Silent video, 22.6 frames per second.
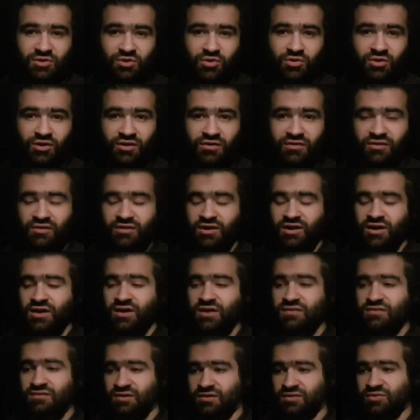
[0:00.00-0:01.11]
longer
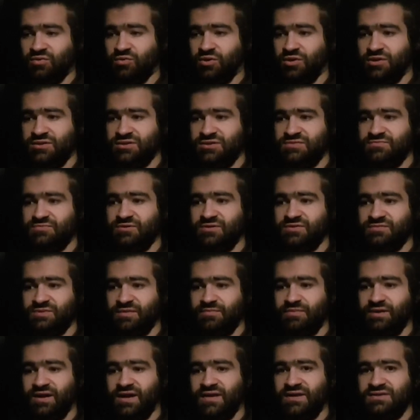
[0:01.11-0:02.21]
than other ones, because my
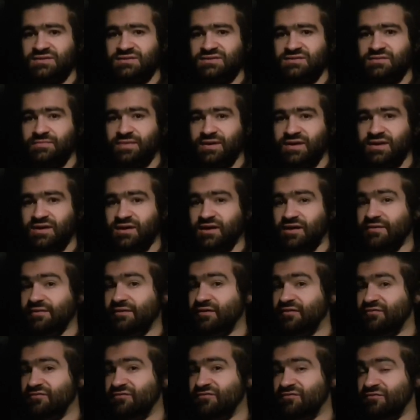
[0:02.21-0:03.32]
plan is to make
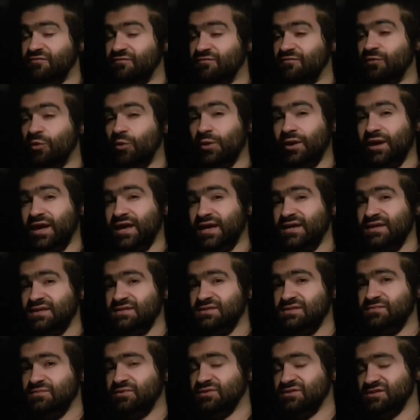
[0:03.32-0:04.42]
enough for four
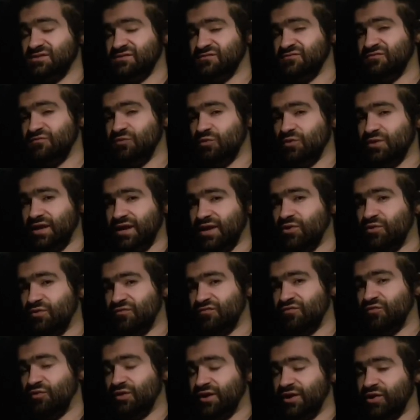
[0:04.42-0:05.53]
days, because it's a four day on,
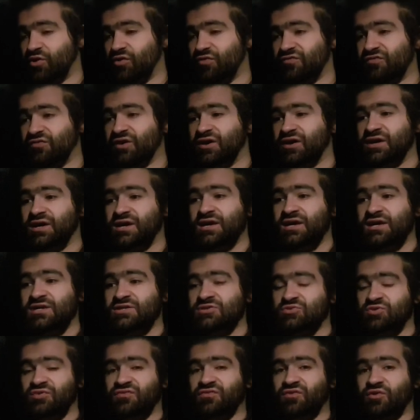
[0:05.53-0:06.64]
four day off.
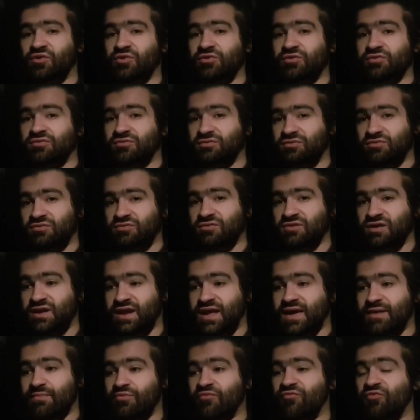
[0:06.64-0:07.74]
So if on the
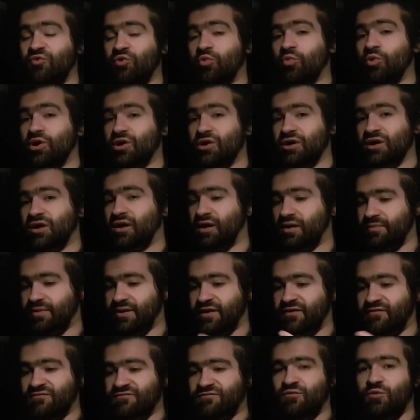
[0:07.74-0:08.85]
day before work I
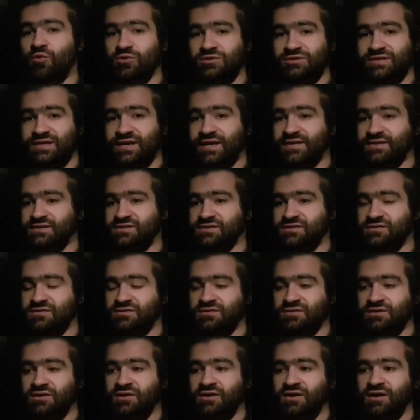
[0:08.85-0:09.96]
make four sets
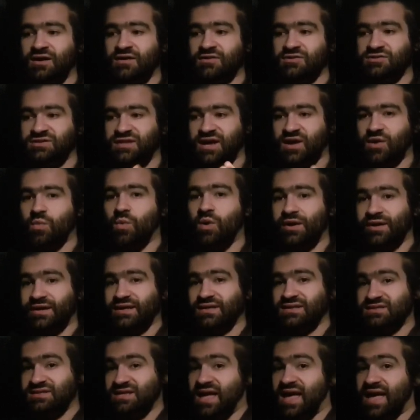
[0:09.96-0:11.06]
and just take one
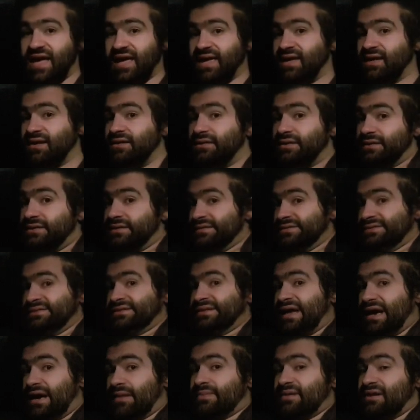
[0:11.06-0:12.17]
each day,
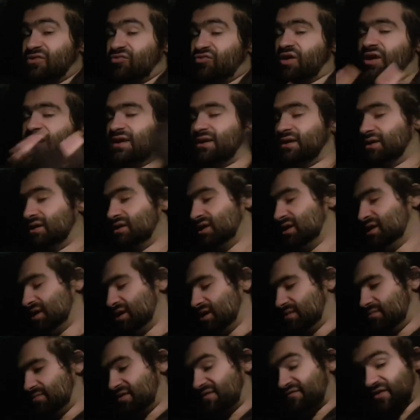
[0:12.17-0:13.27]
that'll be great.
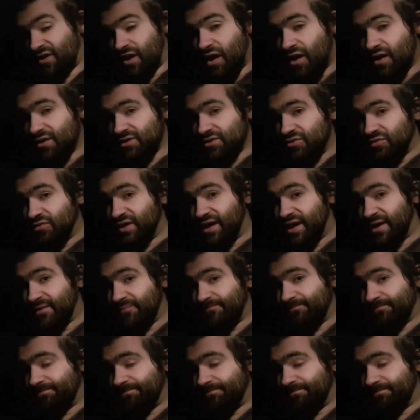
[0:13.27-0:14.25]
But if I can't do that,